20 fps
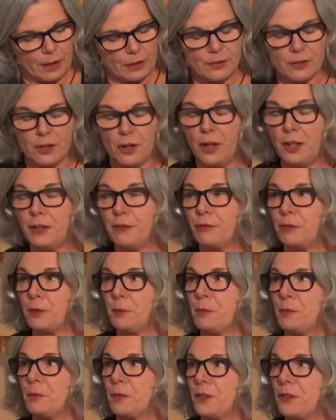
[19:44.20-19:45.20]
aside
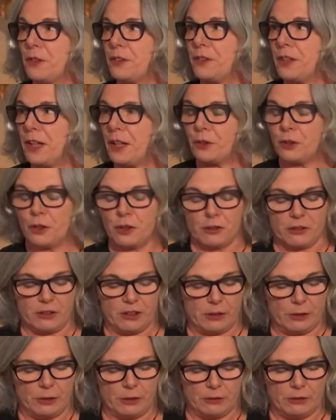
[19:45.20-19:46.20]
from the
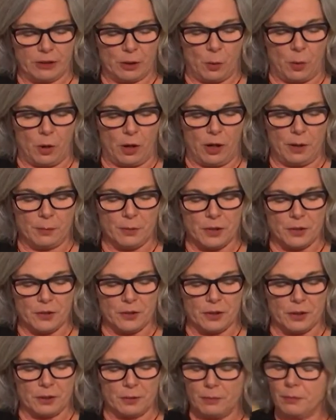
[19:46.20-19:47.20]
statutory
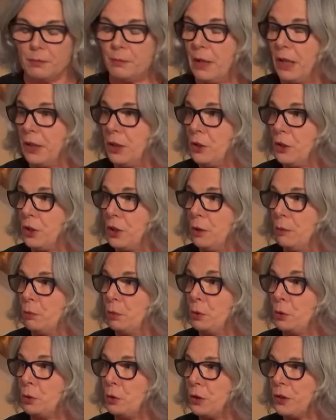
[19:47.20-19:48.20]
requirements and managing the
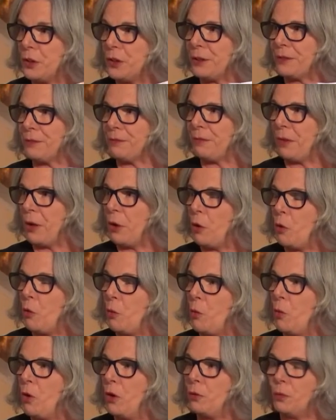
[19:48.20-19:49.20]
books,
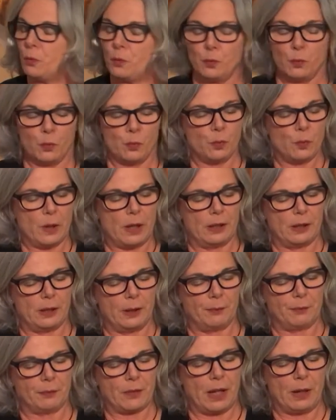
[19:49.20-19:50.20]

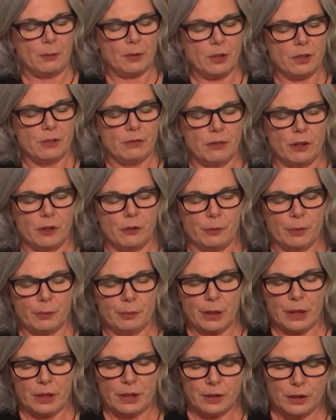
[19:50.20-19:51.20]
how much
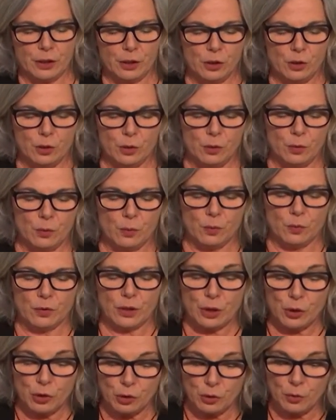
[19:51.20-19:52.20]
involvement, Peter,
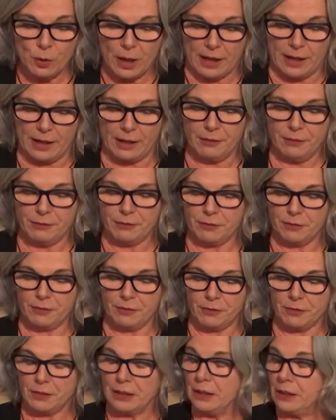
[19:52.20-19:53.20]
did you have
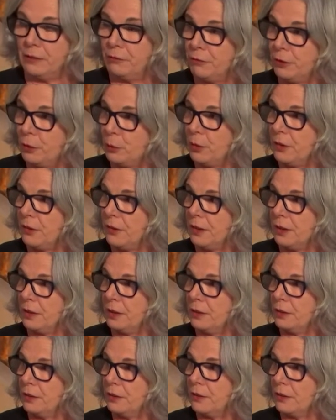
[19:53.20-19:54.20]
in
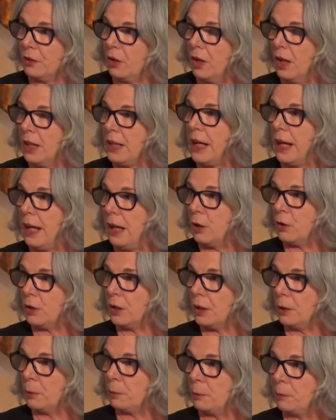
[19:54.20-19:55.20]
influencing the design
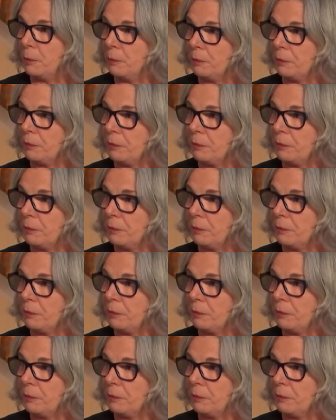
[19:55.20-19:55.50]
outcome?